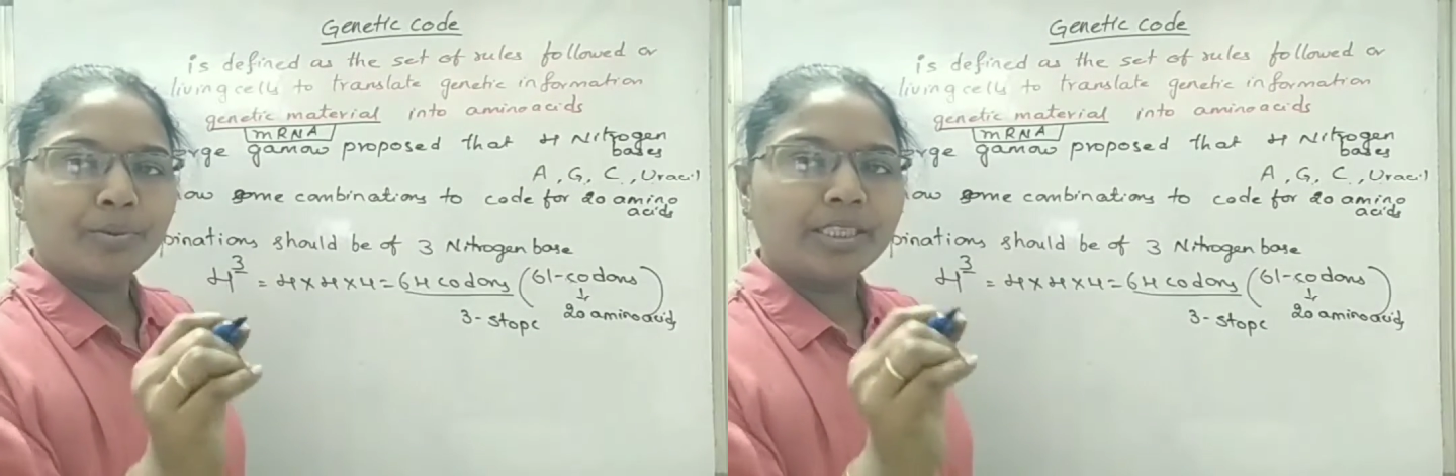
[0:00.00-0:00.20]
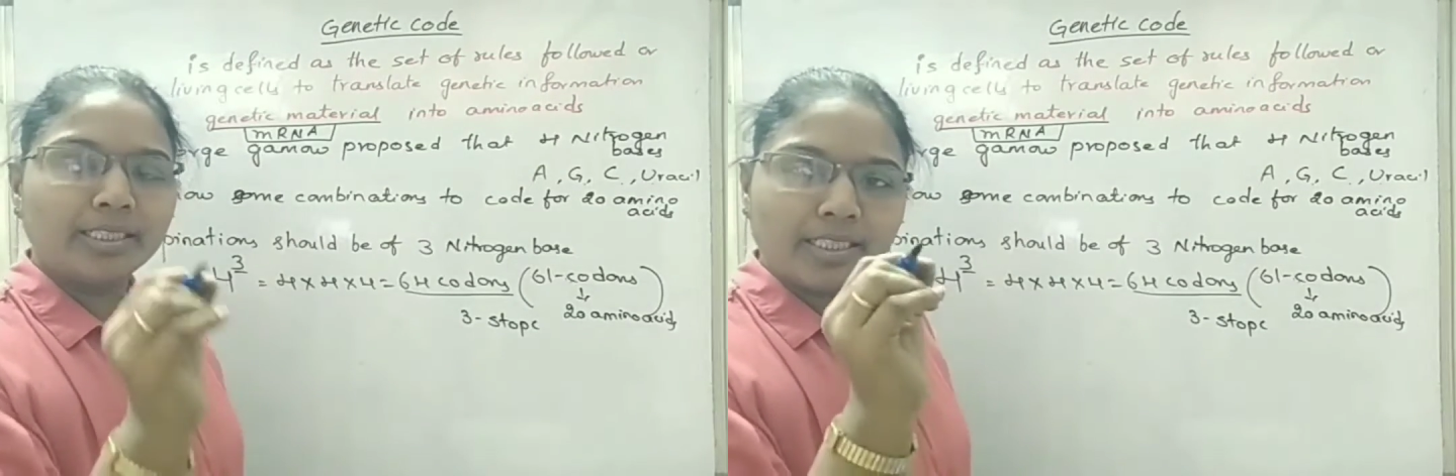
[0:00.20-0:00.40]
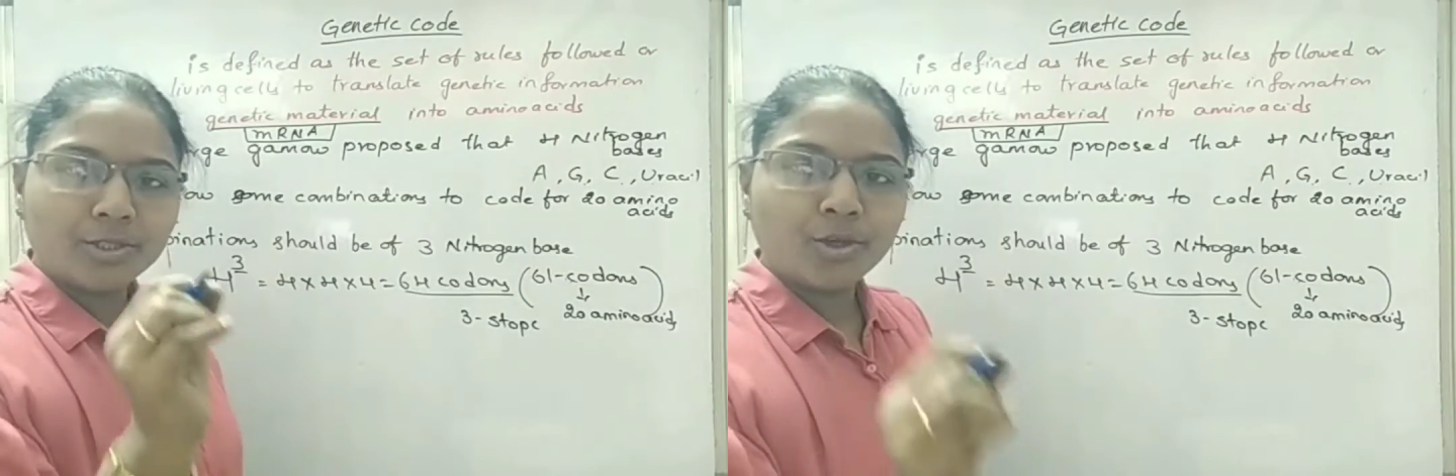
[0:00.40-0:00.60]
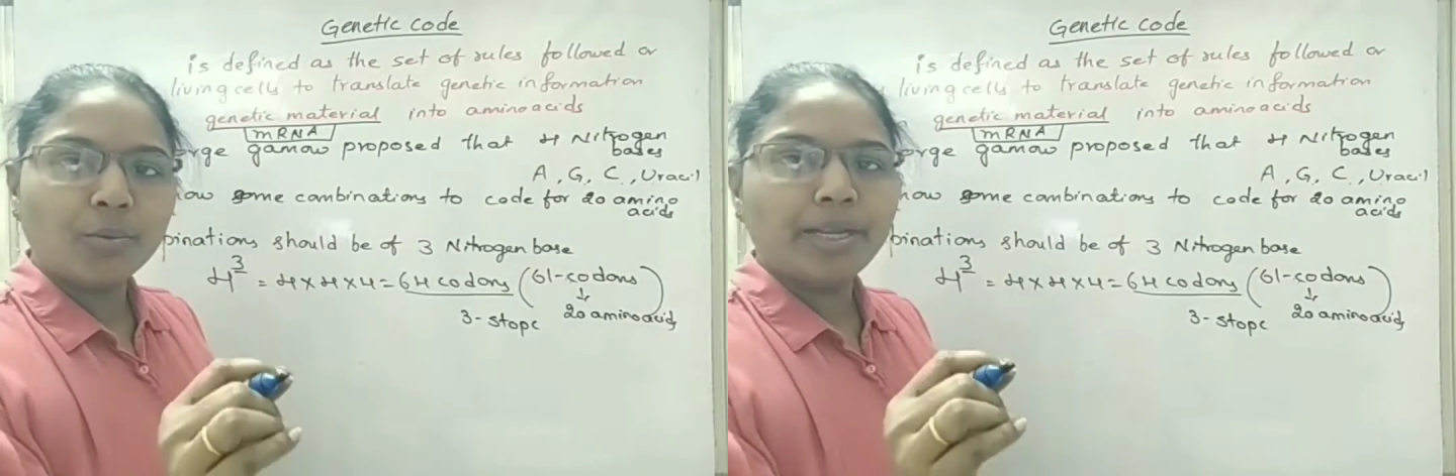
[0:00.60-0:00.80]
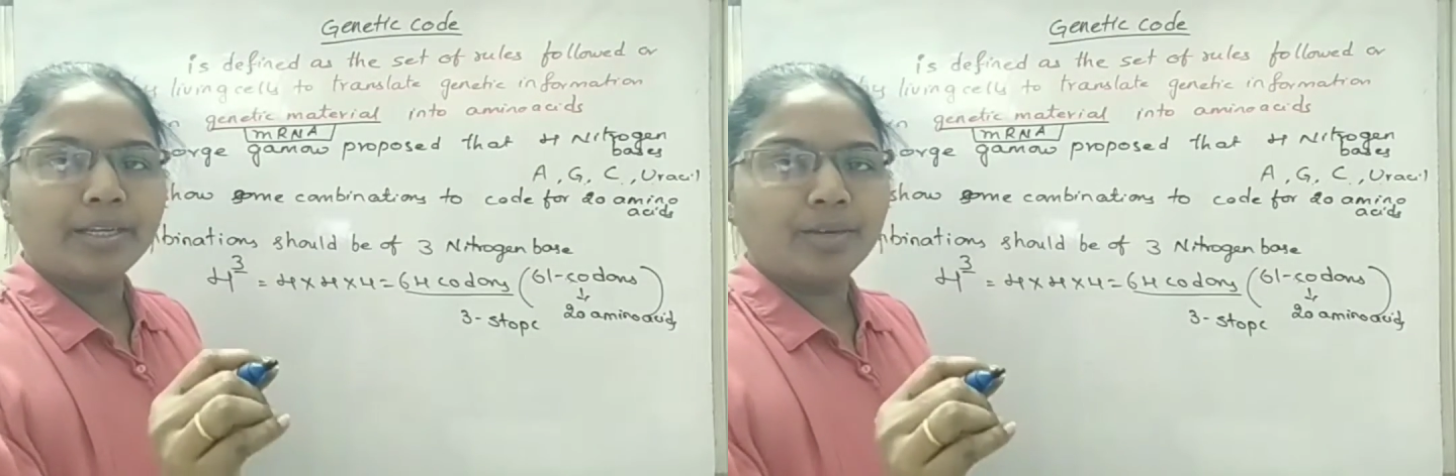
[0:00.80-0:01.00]
protein is
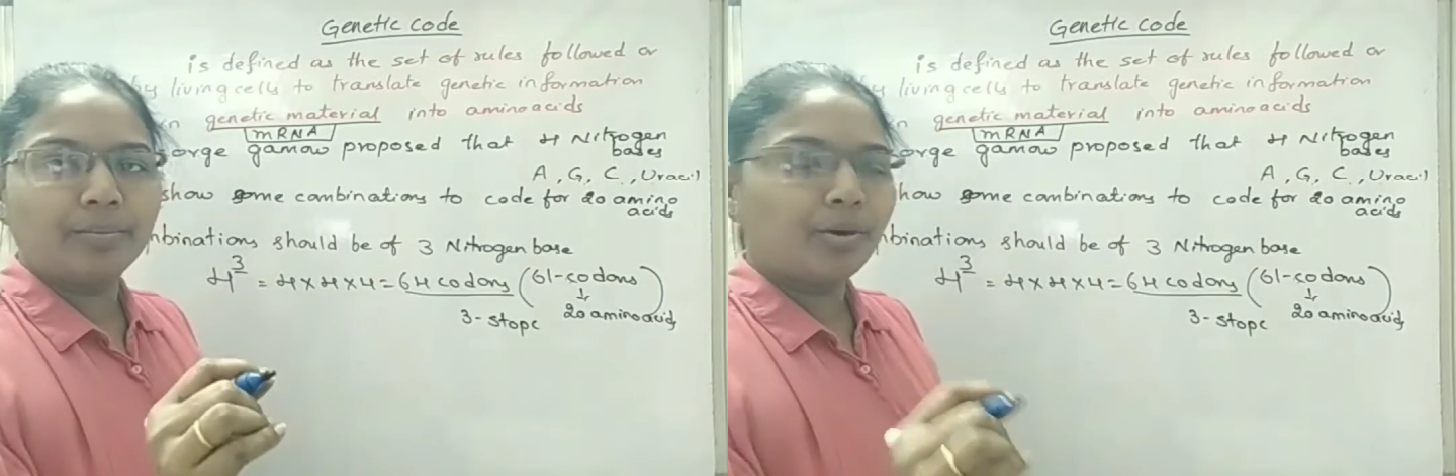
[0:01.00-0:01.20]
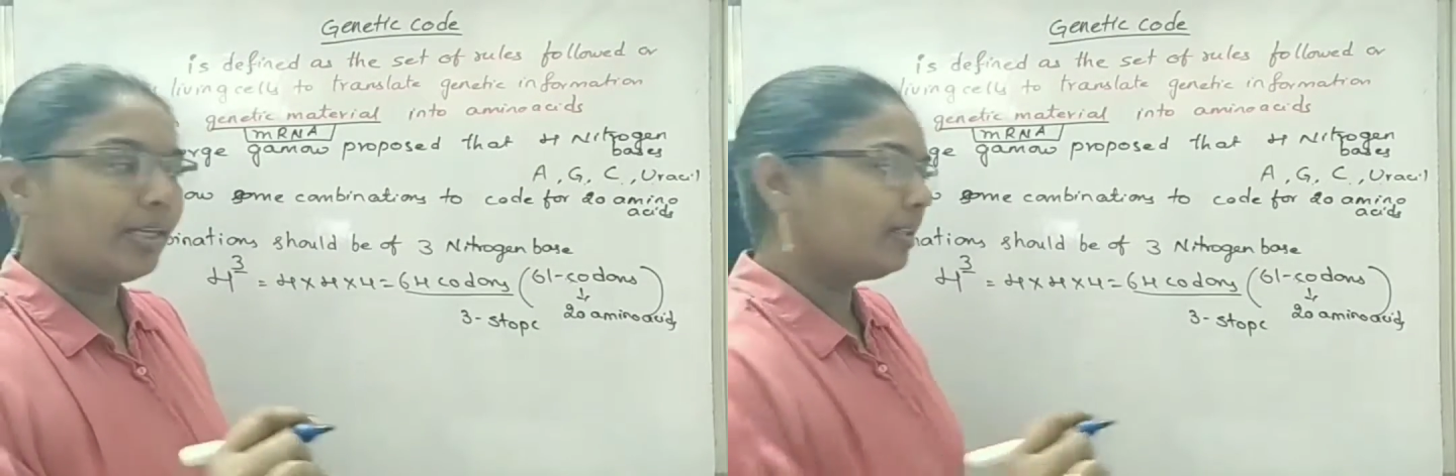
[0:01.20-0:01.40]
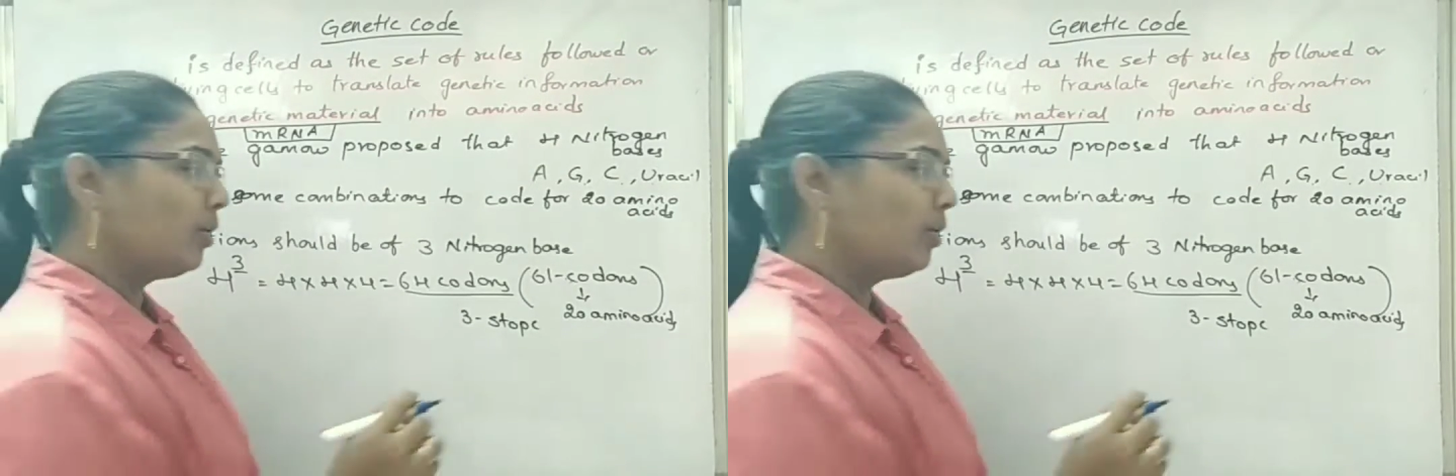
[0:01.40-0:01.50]
stopped at one point